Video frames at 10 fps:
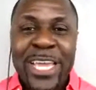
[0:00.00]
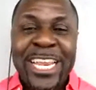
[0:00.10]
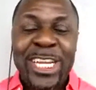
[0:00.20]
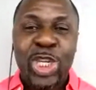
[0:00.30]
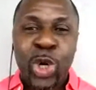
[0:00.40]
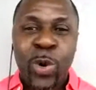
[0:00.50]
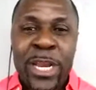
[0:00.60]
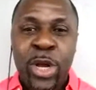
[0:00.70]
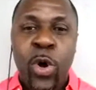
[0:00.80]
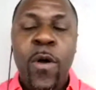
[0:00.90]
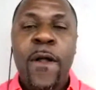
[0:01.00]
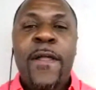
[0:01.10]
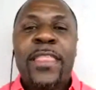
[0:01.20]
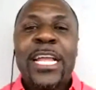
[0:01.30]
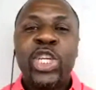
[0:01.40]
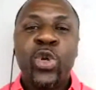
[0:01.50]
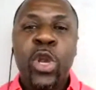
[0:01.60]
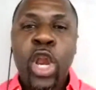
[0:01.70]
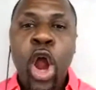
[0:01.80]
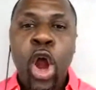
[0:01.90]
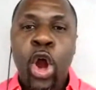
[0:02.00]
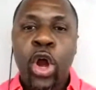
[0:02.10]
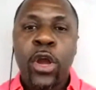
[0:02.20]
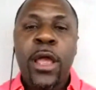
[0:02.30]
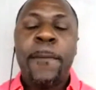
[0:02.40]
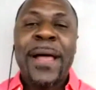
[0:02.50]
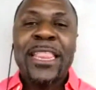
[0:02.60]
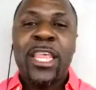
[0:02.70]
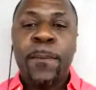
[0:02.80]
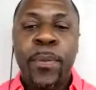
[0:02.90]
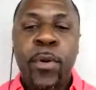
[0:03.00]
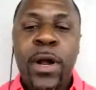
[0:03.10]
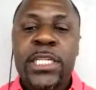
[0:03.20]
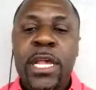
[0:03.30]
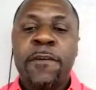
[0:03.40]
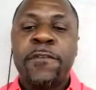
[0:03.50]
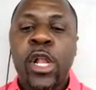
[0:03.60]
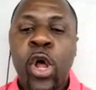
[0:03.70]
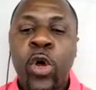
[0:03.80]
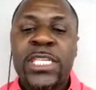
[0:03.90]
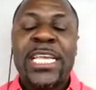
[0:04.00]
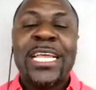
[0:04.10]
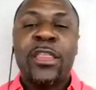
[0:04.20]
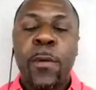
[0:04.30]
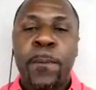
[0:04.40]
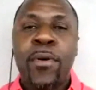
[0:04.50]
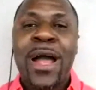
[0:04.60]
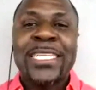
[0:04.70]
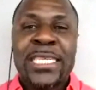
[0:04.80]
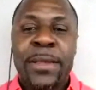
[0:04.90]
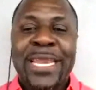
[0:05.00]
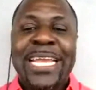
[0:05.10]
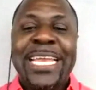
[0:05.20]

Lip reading: It is critical that you learn about the importance of closing the proximity,